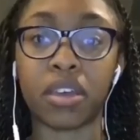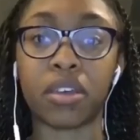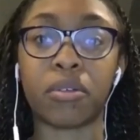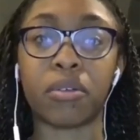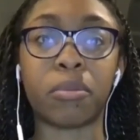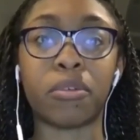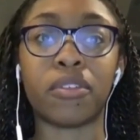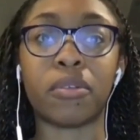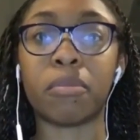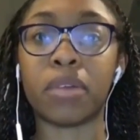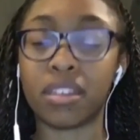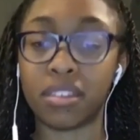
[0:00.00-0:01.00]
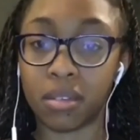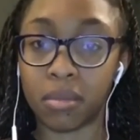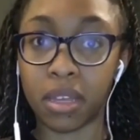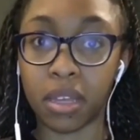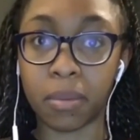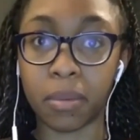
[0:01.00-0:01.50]
A group of amazing
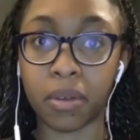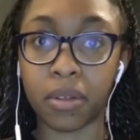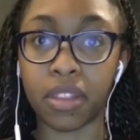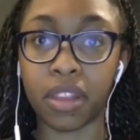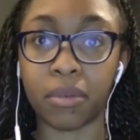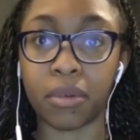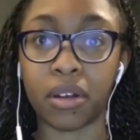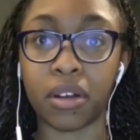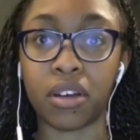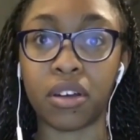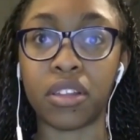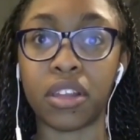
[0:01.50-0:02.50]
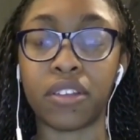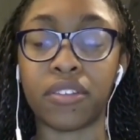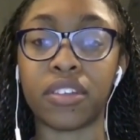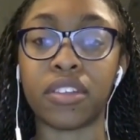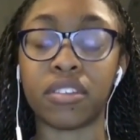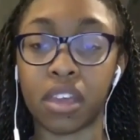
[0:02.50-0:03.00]
people that were all there for
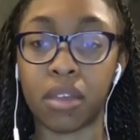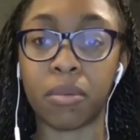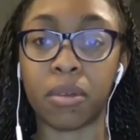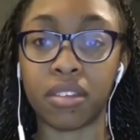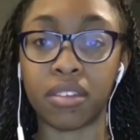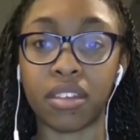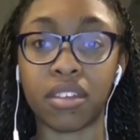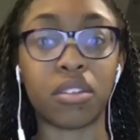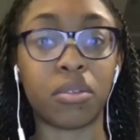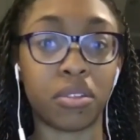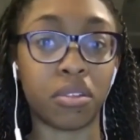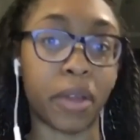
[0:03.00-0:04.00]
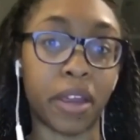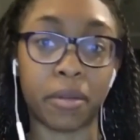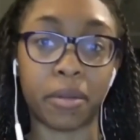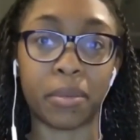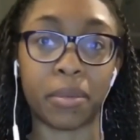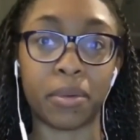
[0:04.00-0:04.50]
the same reason, to inspire
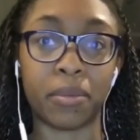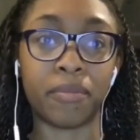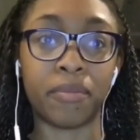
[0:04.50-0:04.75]
people.